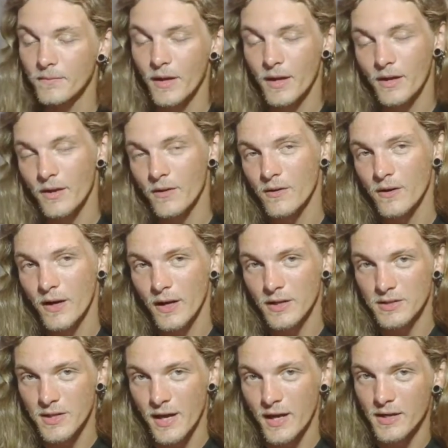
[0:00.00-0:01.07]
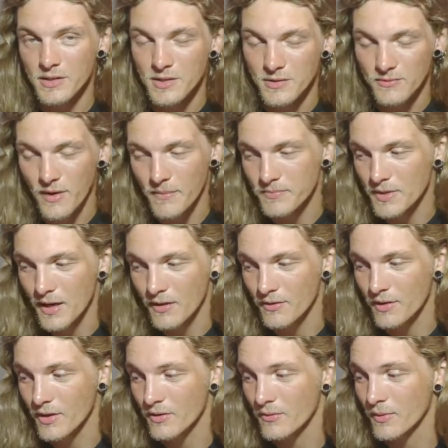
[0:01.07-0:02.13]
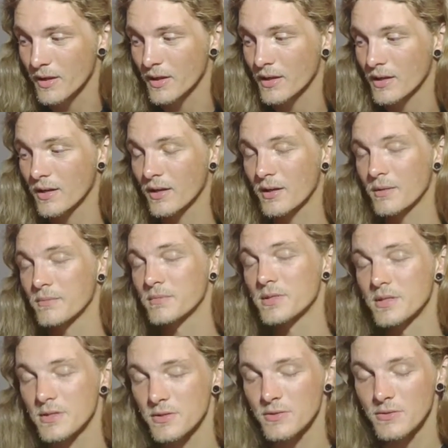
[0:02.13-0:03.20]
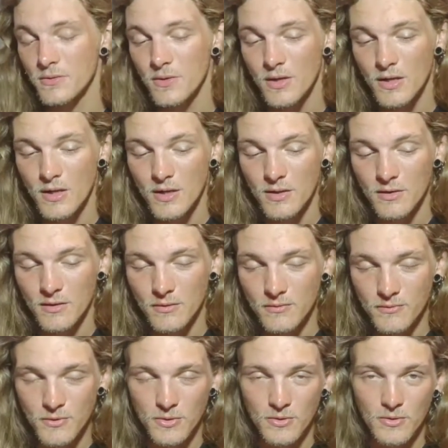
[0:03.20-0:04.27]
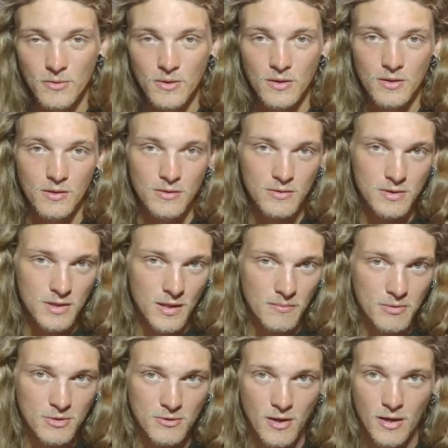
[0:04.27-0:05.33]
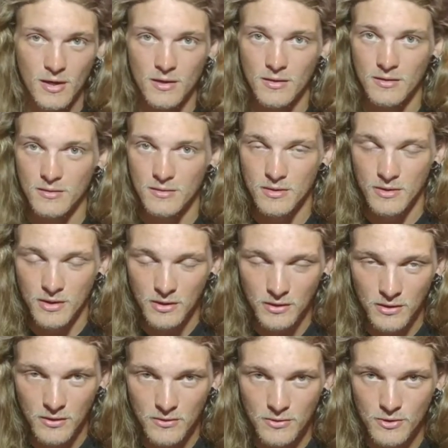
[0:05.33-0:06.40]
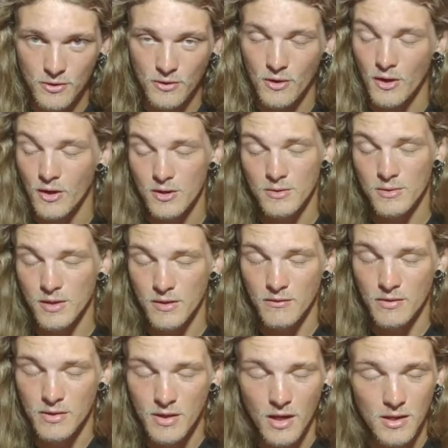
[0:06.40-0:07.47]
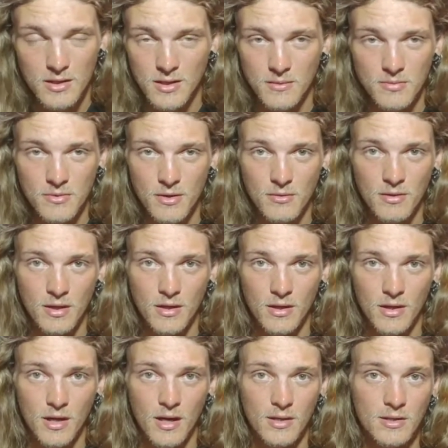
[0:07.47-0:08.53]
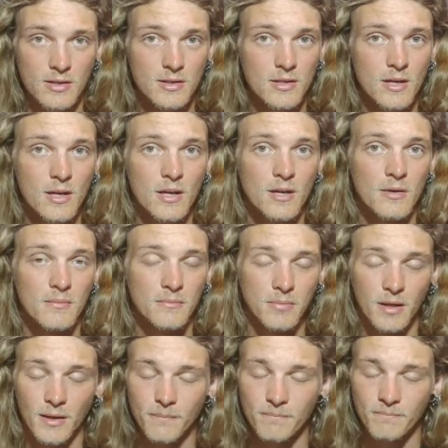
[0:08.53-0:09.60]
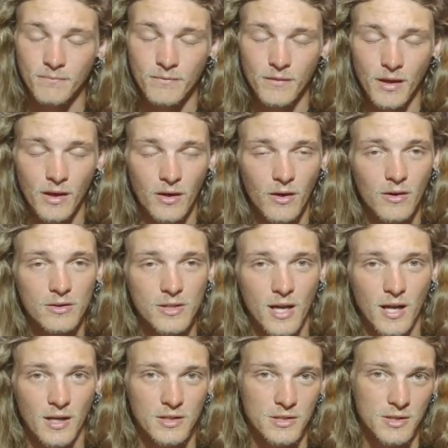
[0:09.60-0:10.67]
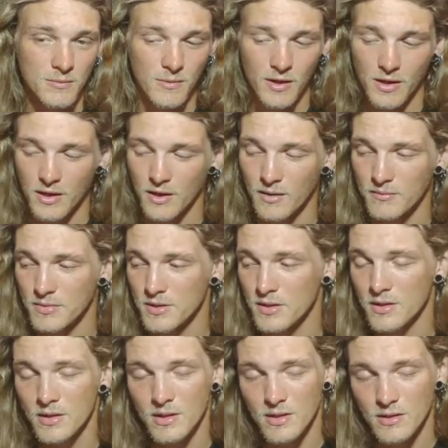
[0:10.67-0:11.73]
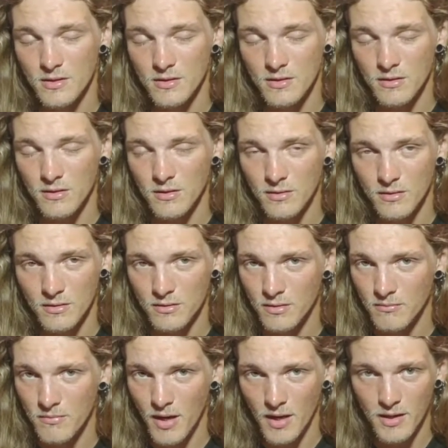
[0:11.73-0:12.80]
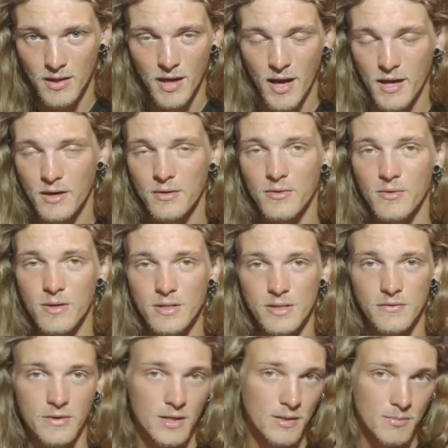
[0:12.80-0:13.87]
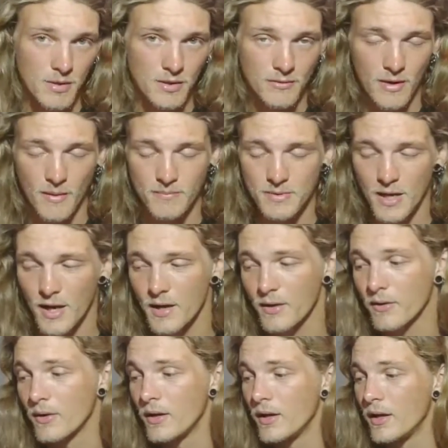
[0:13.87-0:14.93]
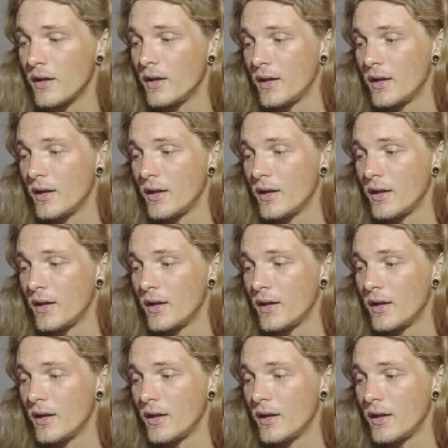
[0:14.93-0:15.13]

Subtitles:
They are a challenging reptile, though, when it comes to their food, their substrate, their enclosure, which we didn't even talk substrate, the anacondas, but they are challenging when it comes to the main categories of keeping a reptile.